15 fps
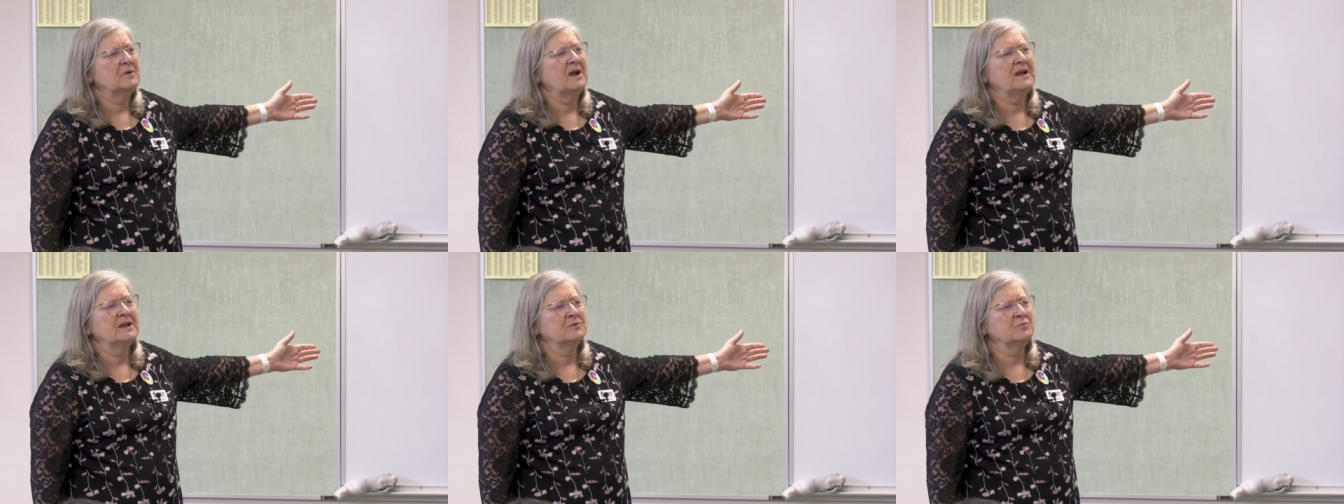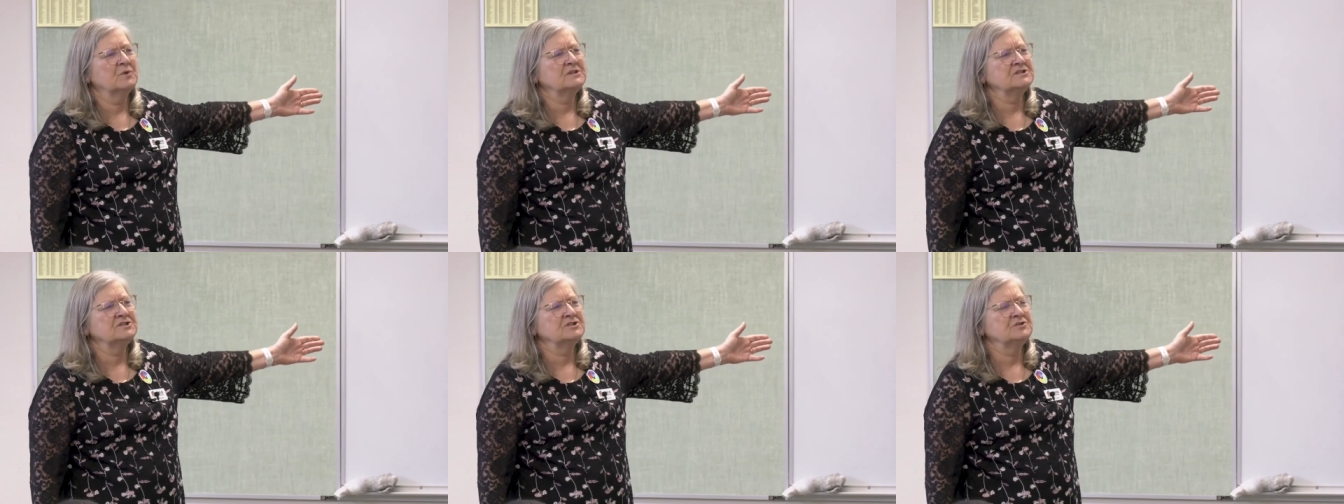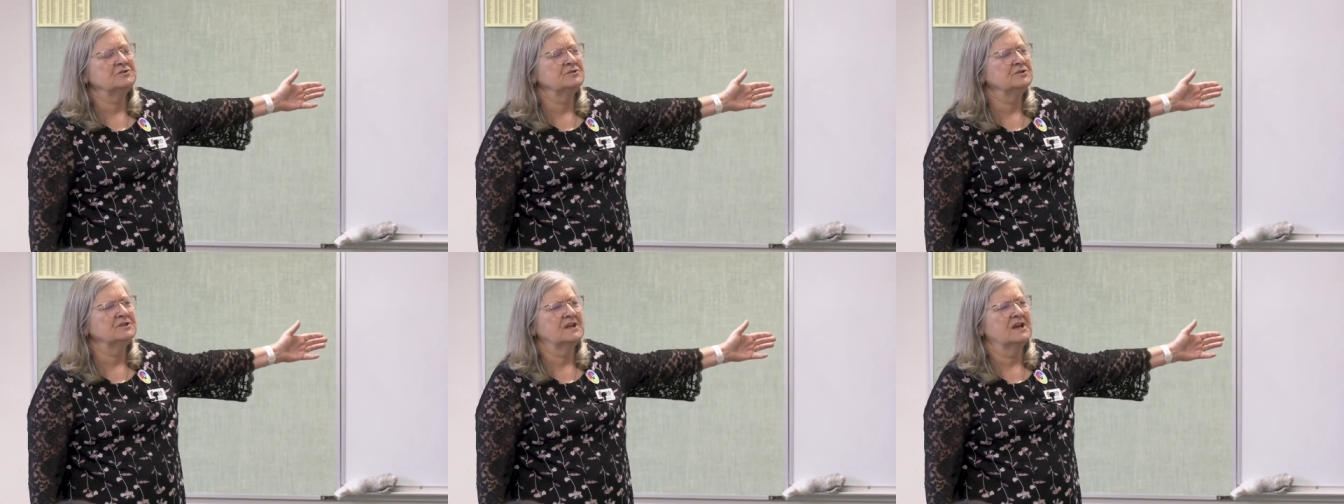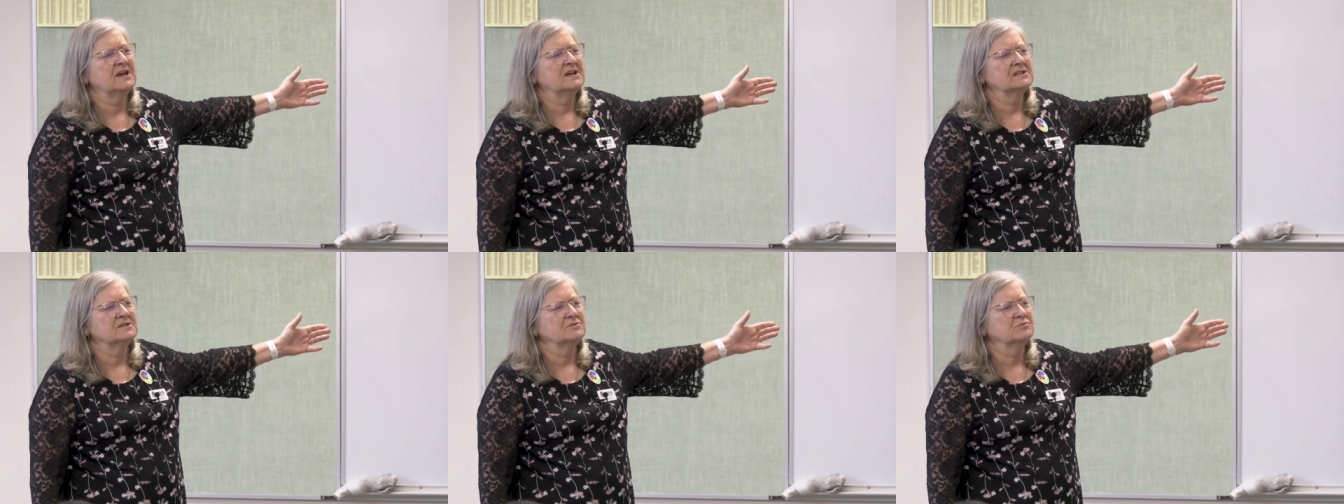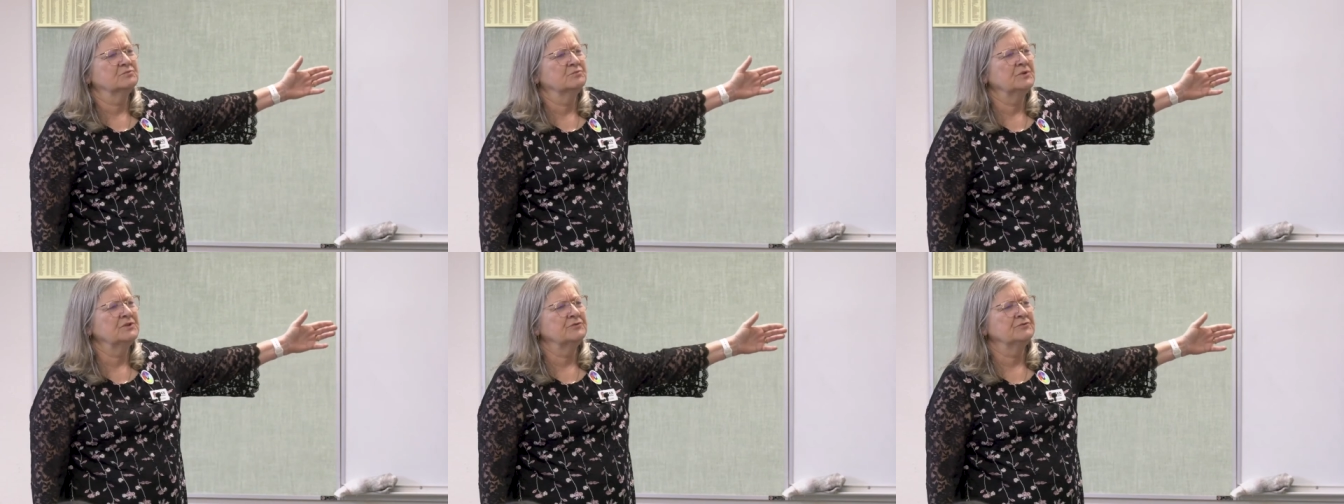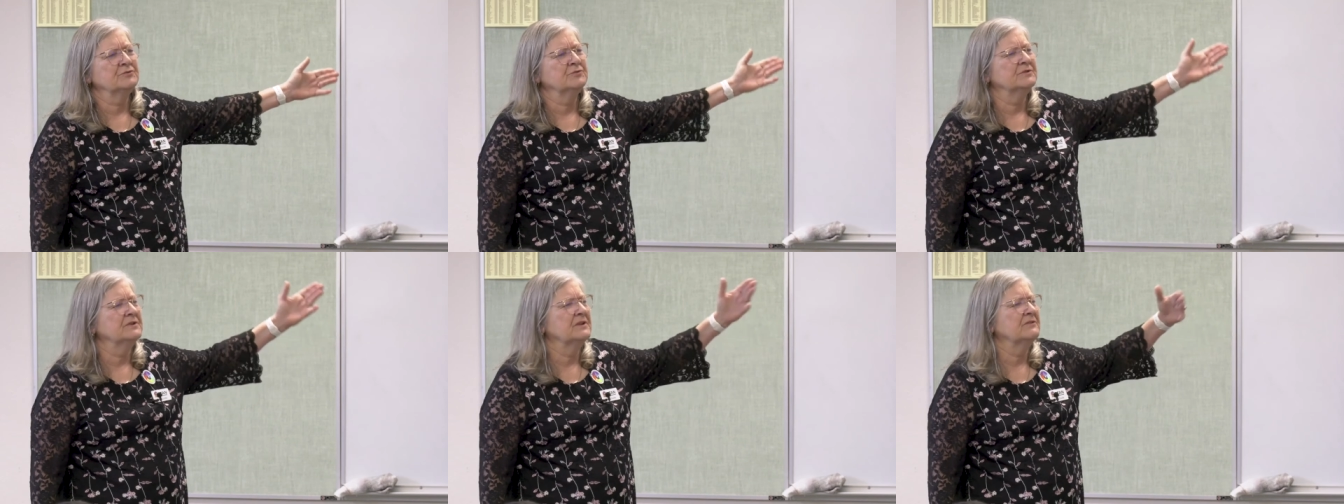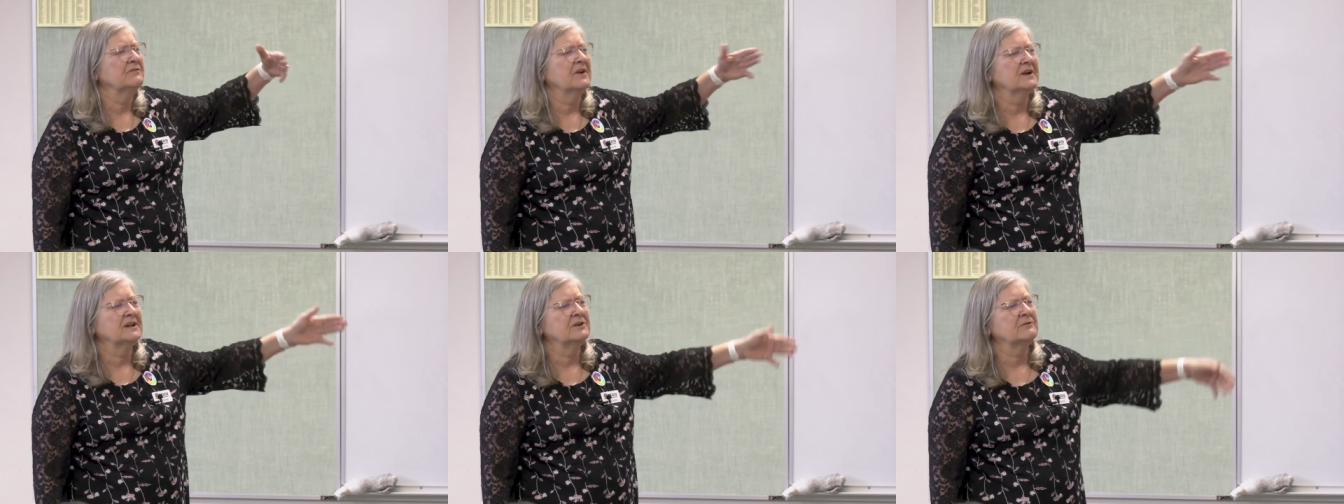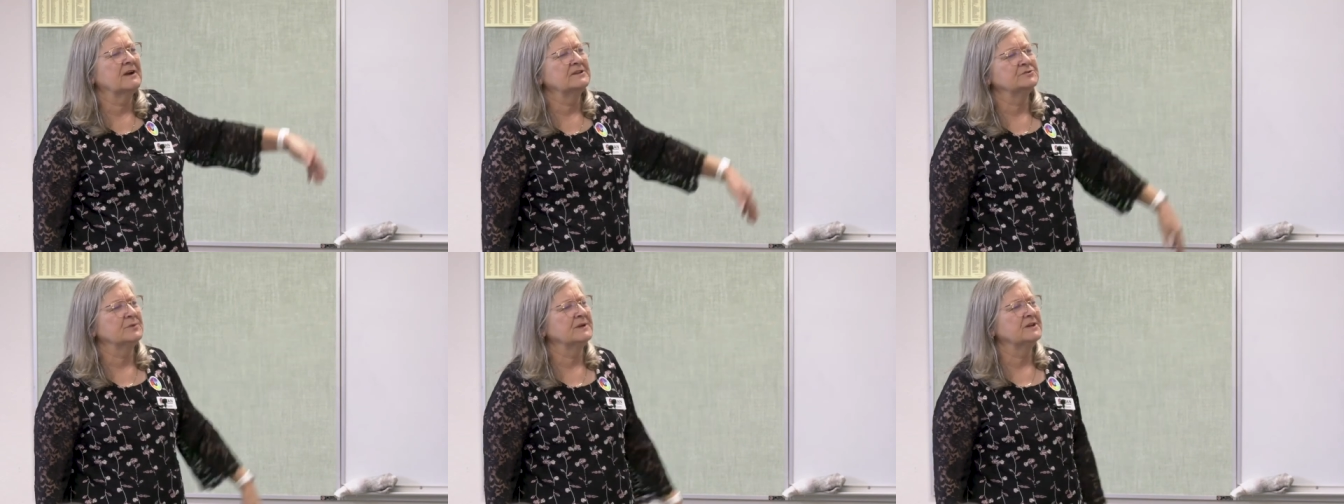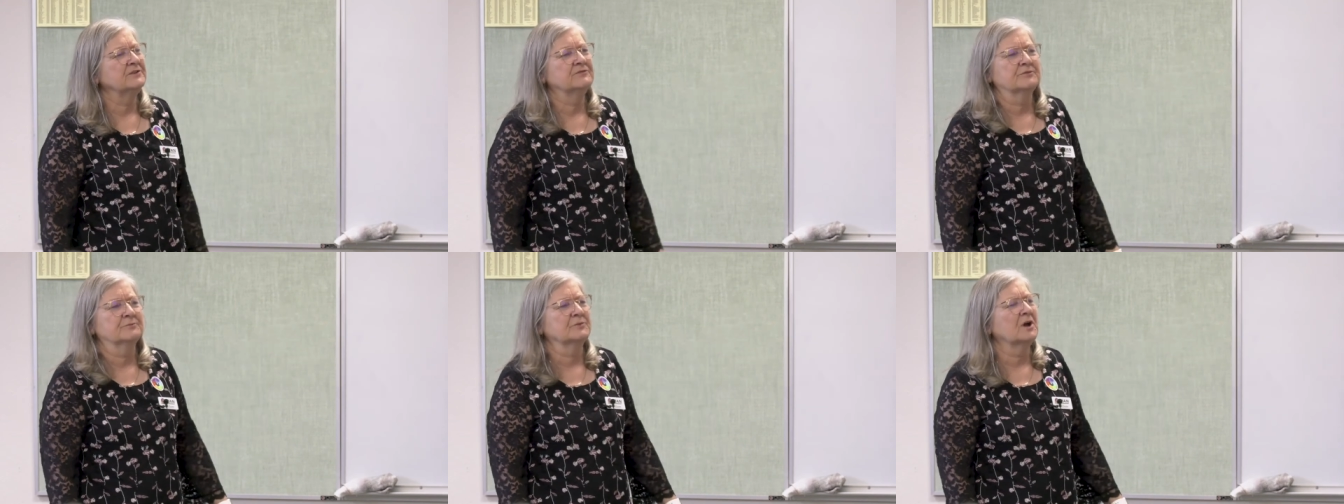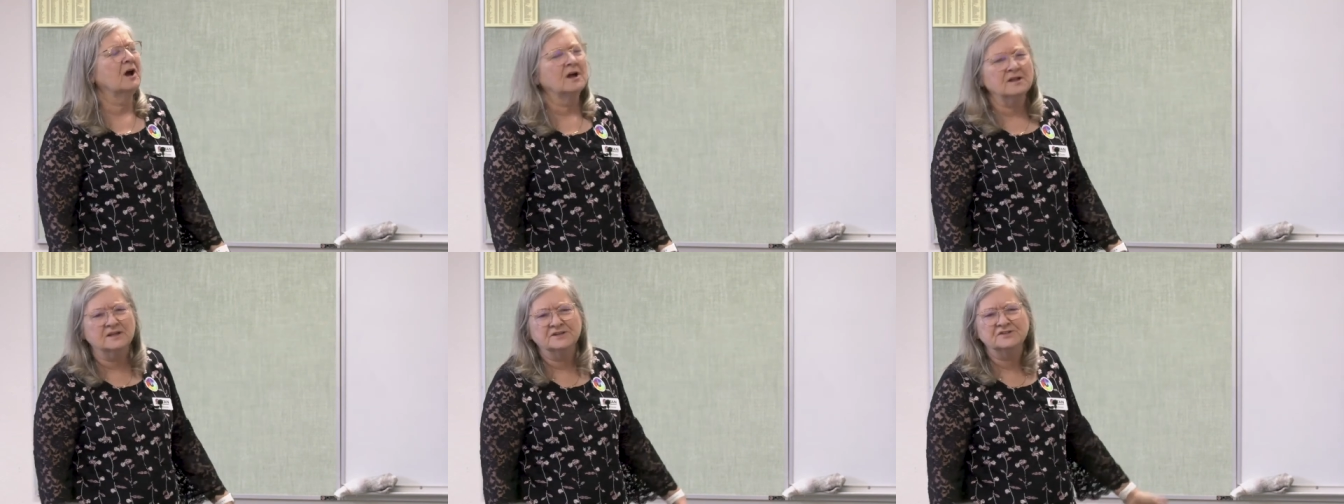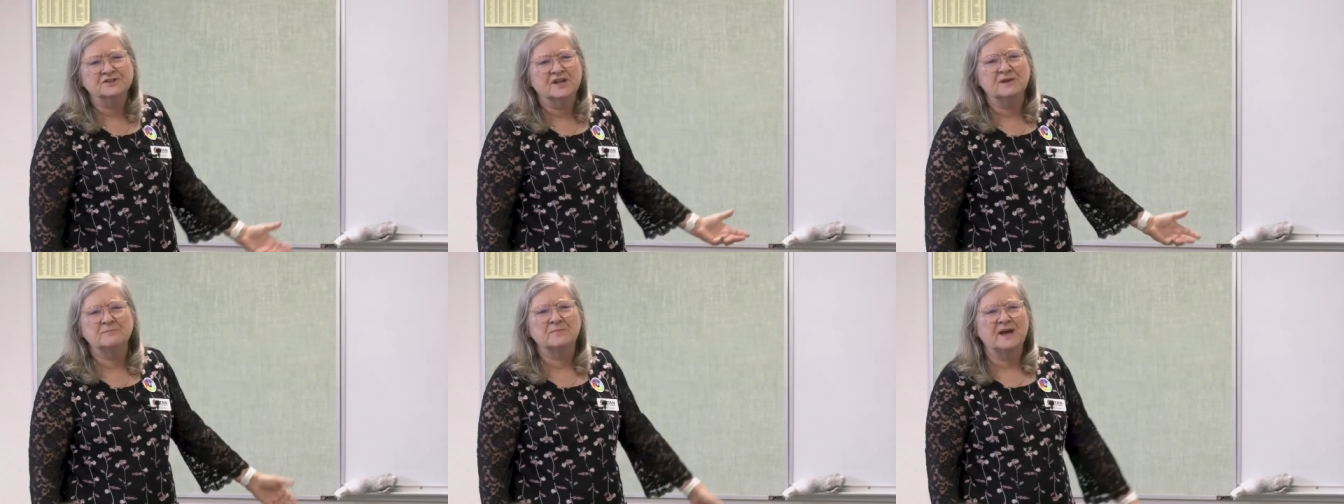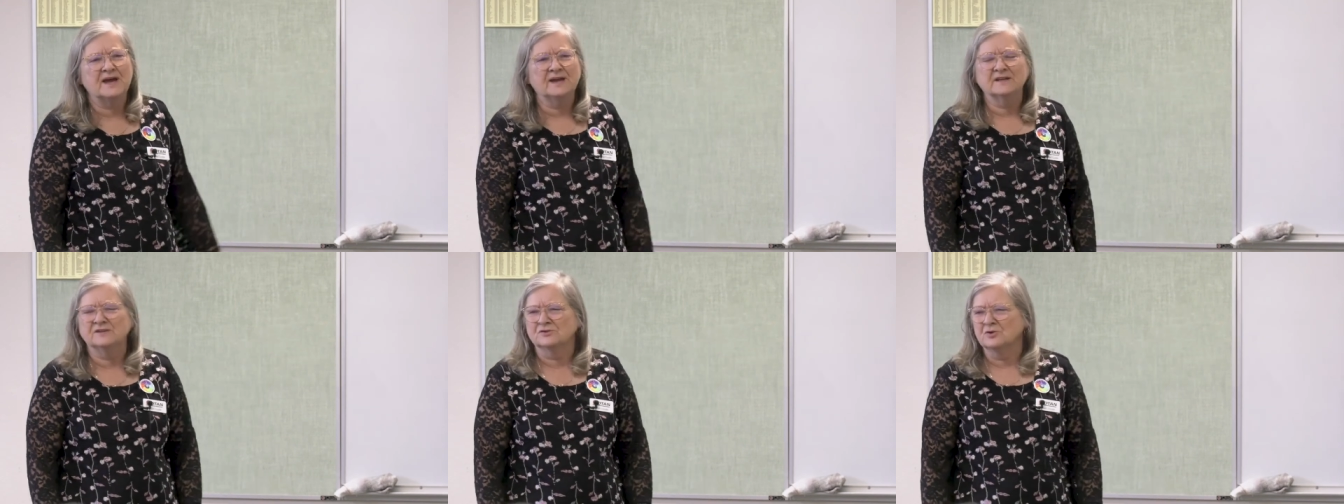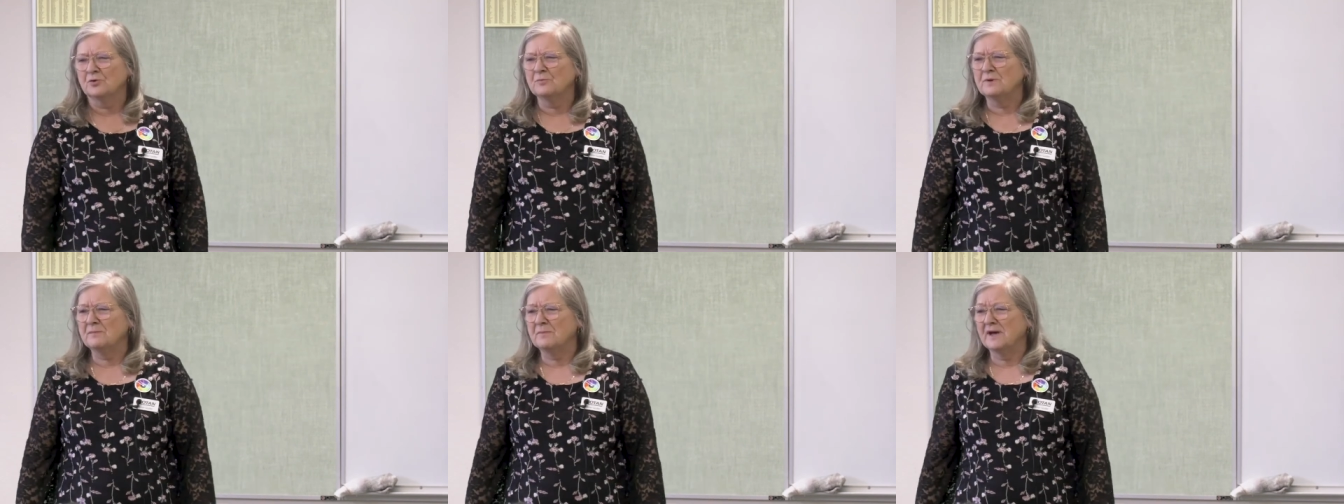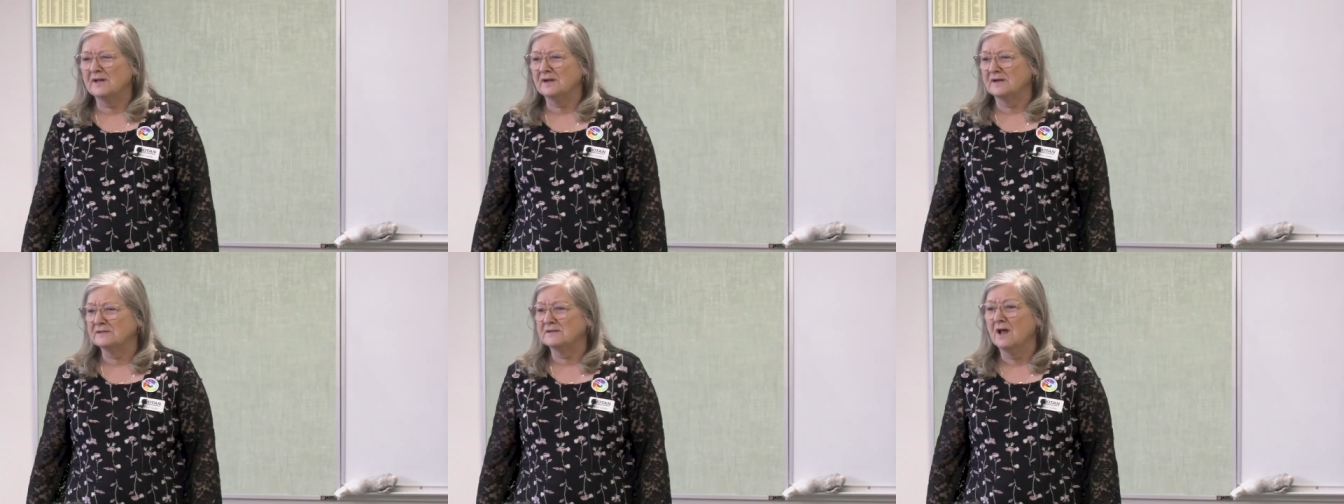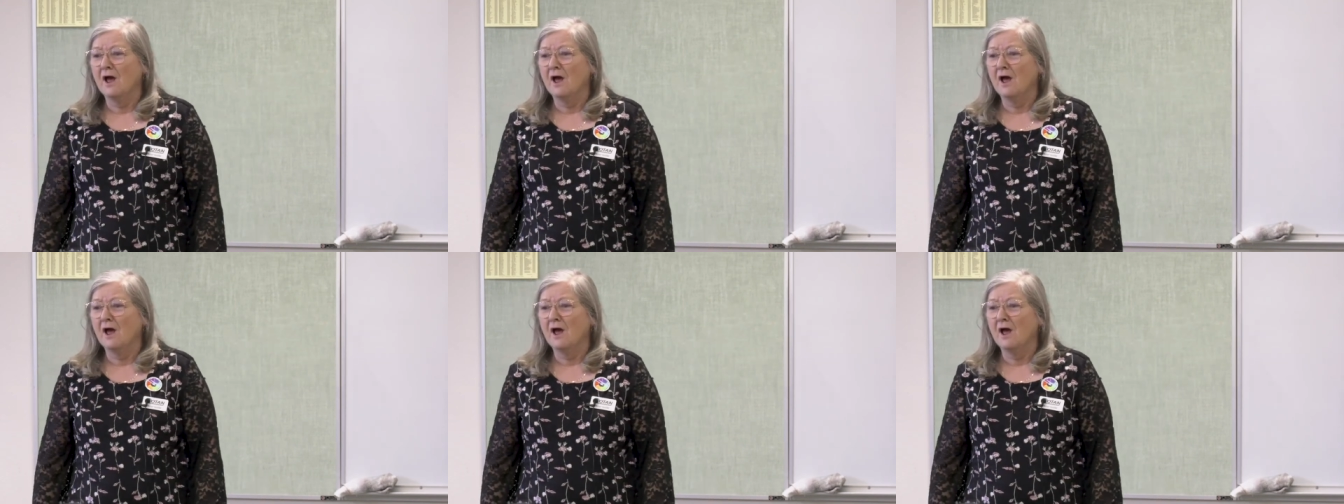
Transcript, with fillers: I had one student that went through and then finally graduated from college, came back and told me about it. I was,